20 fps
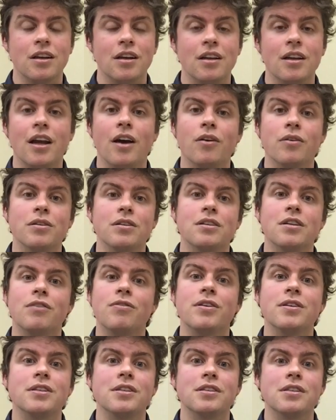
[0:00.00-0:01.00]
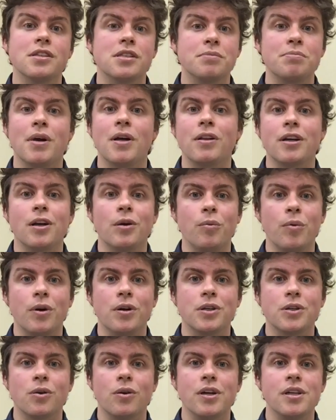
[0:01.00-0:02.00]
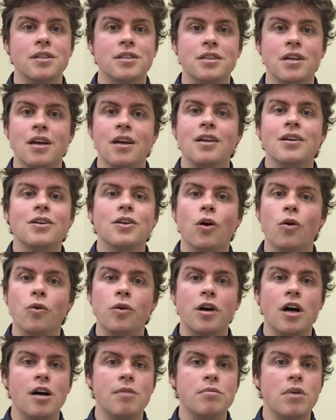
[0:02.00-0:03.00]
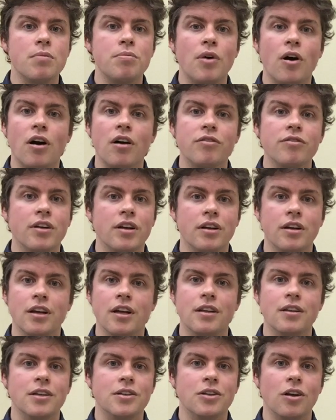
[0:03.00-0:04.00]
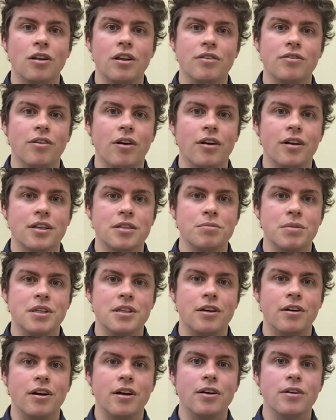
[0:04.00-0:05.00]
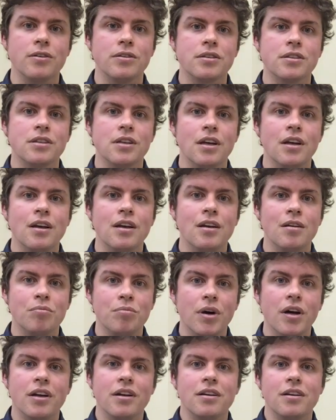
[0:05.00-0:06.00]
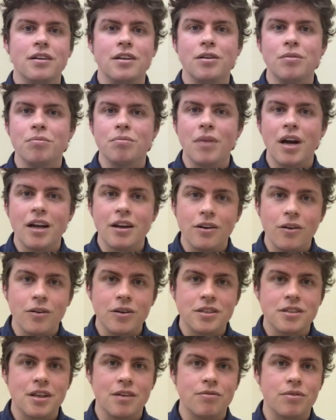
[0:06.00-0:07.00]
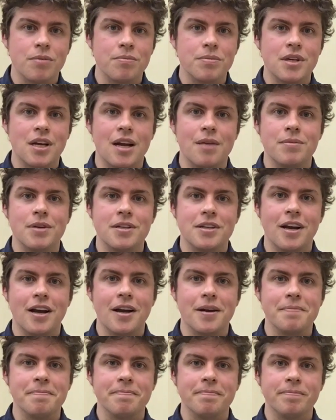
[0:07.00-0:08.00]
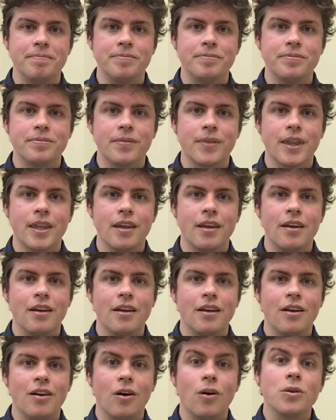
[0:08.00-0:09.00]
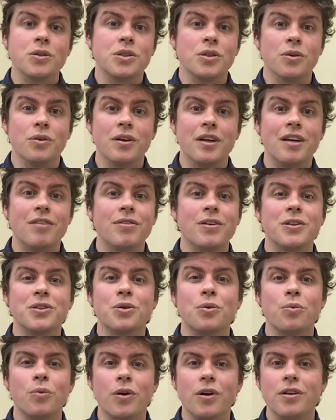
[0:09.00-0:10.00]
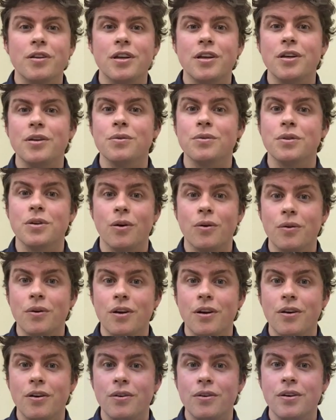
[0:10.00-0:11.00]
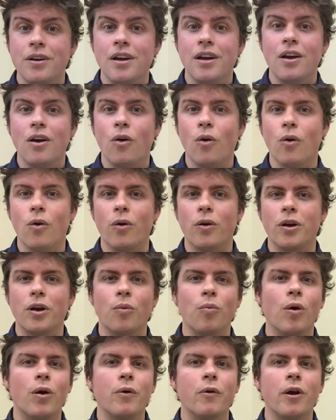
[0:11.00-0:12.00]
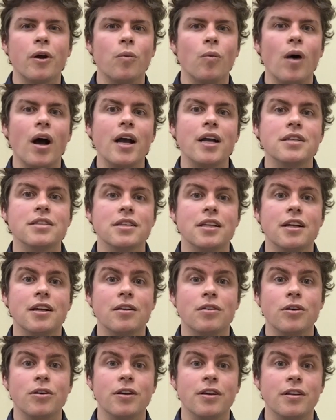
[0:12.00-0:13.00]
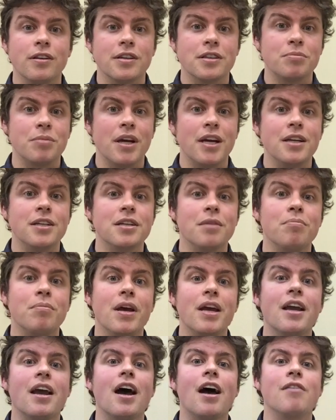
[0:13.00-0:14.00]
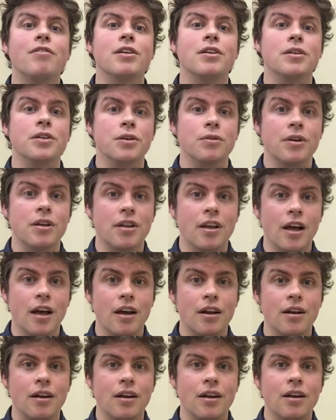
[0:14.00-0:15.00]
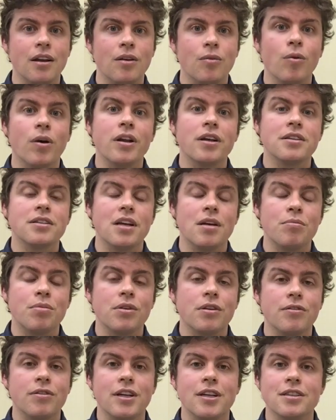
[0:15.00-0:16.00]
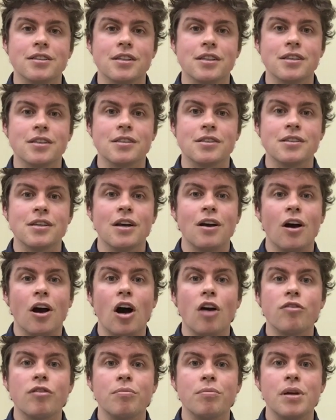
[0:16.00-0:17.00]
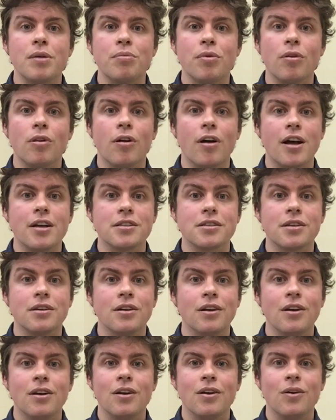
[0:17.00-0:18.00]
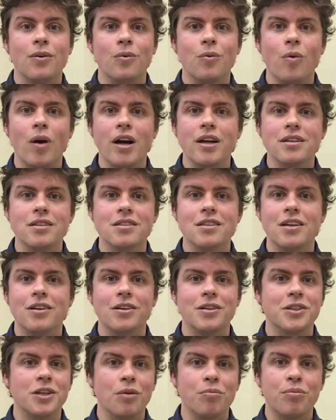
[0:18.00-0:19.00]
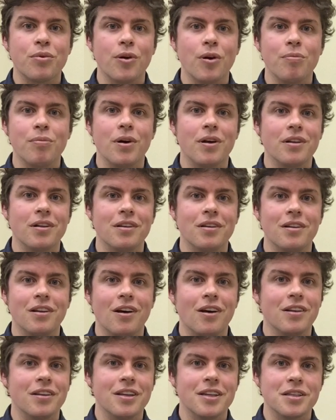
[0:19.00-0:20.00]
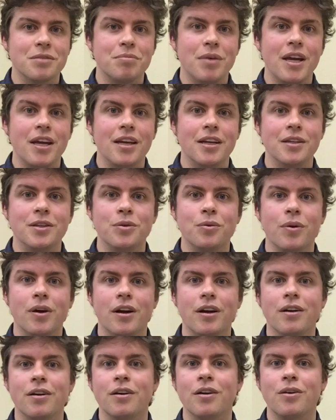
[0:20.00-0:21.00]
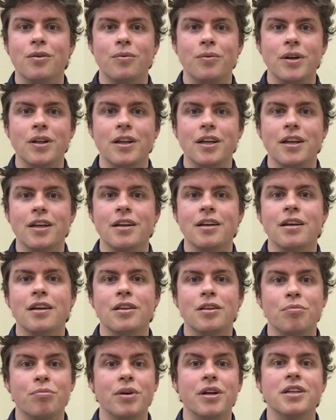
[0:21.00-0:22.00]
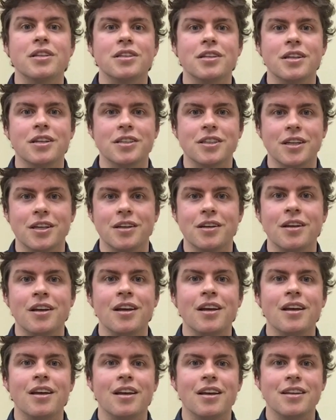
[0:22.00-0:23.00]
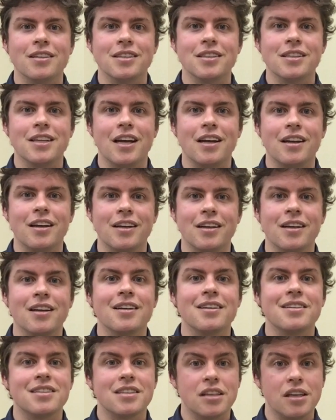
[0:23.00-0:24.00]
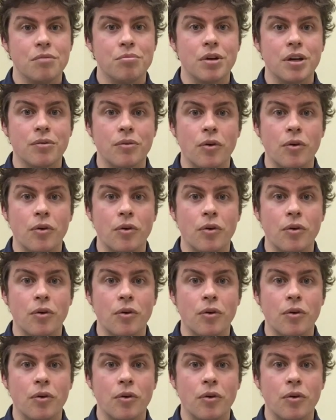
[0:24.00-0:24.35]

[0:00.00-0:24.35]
Now, differences in spelling and word choice don't come up often in the Jolly Phonics materials, but you might notice them from time to time. Also, if there's a word that you don't know, or you're wondering why is it included in this page, it may have to do with that. One example of this is often people will ask, why is there a jump rope on this page, where really the British edition is intending skipping